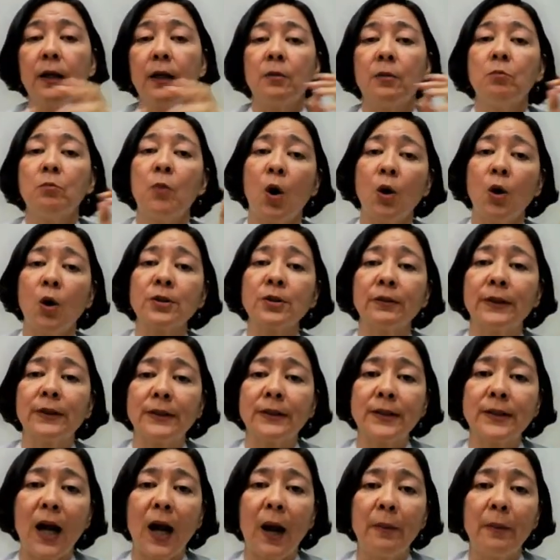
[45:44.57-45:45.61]
Most of the
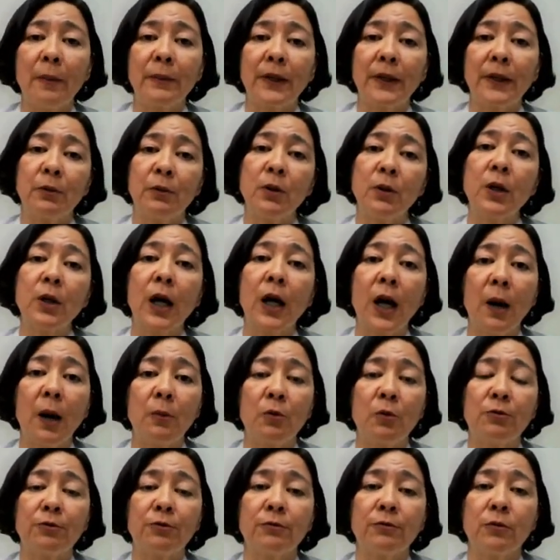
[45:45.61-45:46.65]
time, they will come
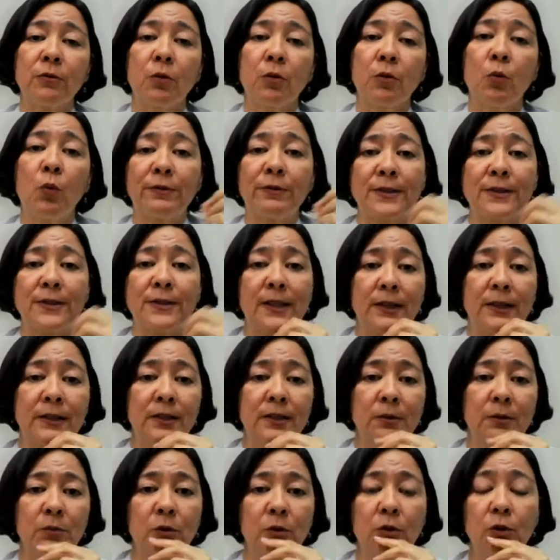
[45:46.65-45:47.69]
with a
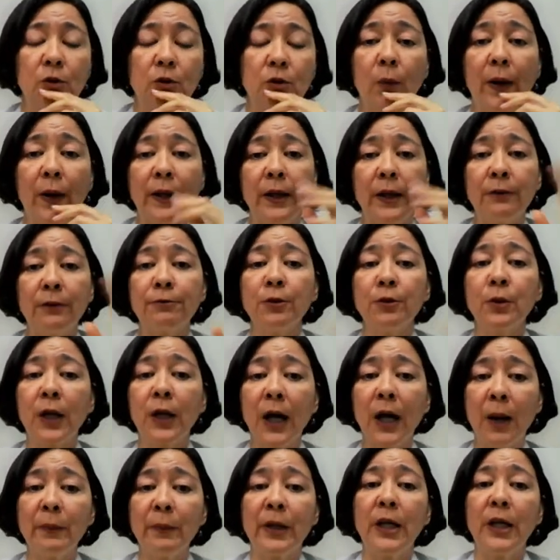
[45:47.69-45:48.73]
symptom. So if you
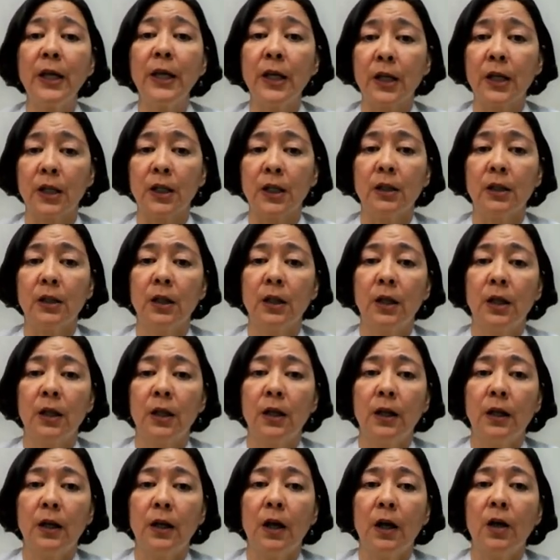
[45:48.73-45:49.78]
come here
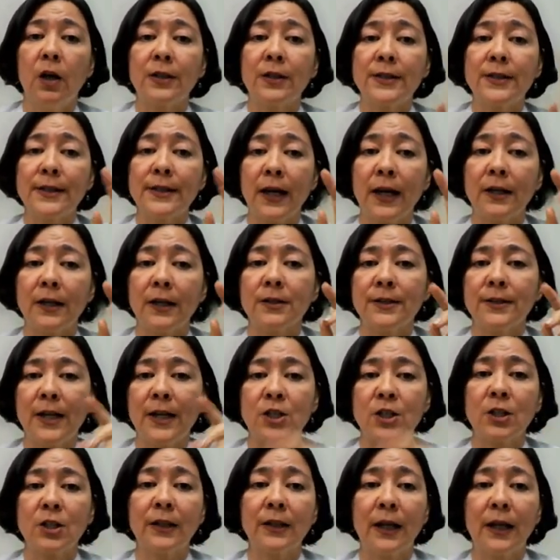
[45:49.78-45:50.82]
on a
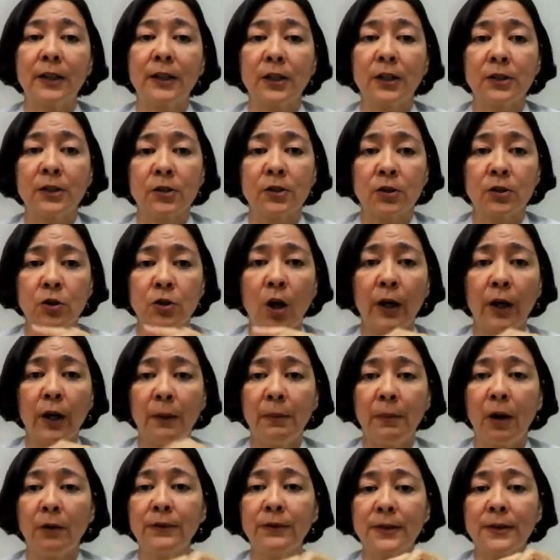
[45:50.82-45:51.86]
session that talk
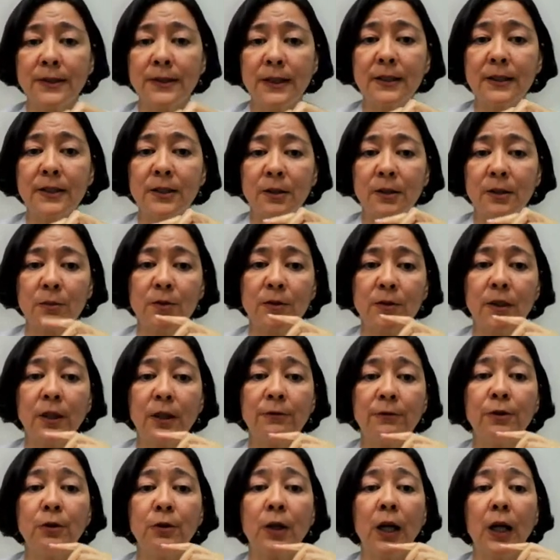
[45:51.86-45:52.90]
about the symptoms, if
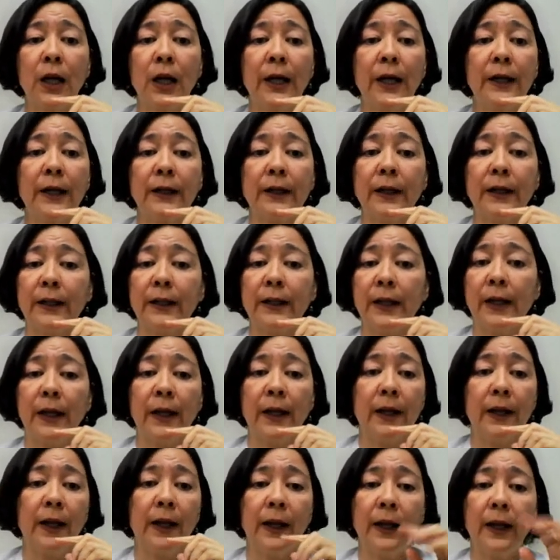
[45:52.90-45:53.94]
you click on
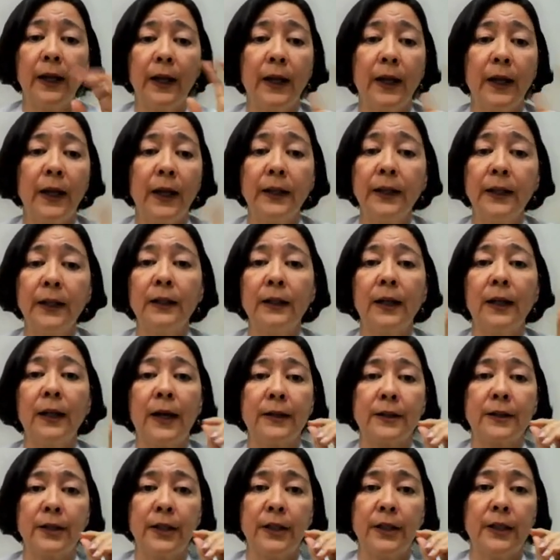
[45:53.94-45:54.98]
any
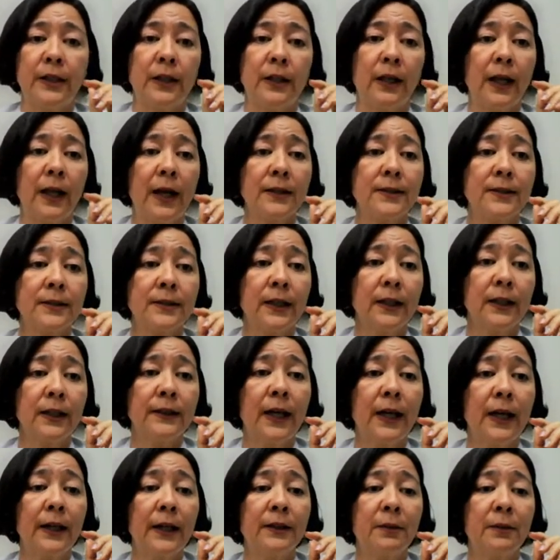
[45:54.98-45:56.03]
letter here, let's say
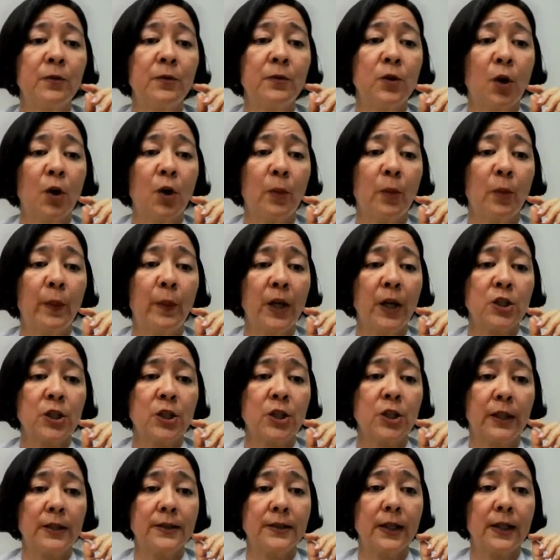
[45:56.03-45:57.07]
that your patient is
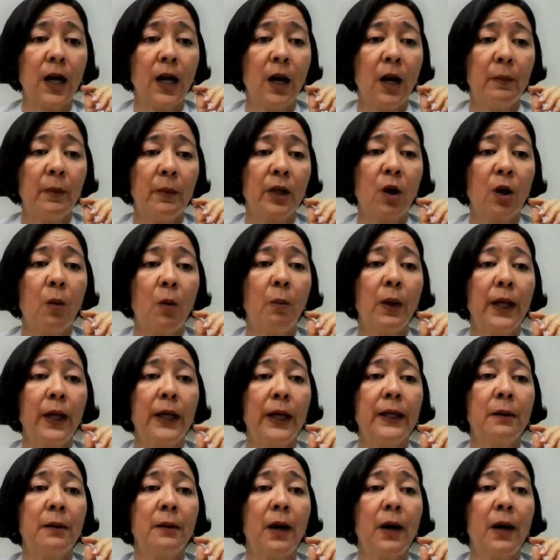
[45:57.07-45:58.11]
coming complaining
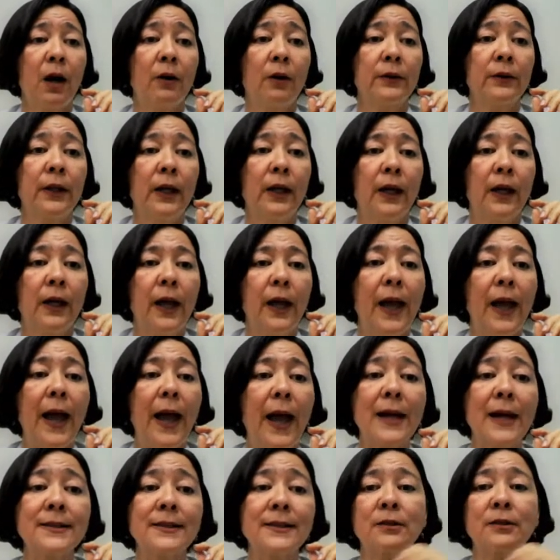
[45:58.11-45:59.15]
about
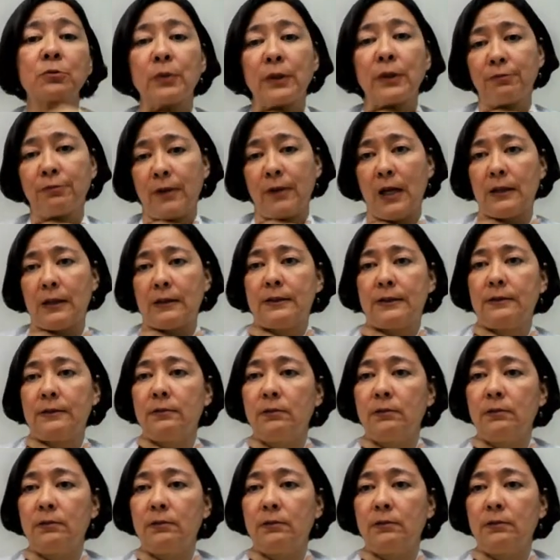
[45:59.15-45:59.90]
acid reflux.